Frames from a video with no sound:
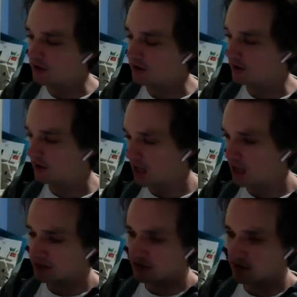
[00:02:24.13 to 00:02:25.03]

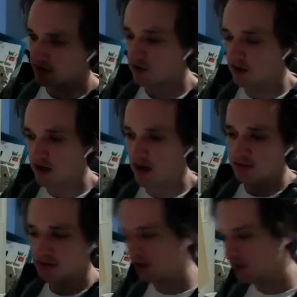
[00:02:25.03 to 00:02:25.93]
lights and not in any
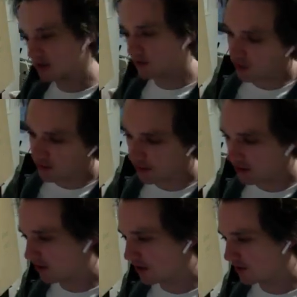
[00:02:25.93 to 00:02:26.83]
particular
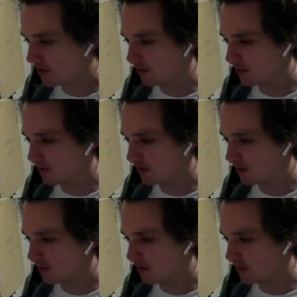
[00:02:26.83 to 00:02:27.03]
order, and it's all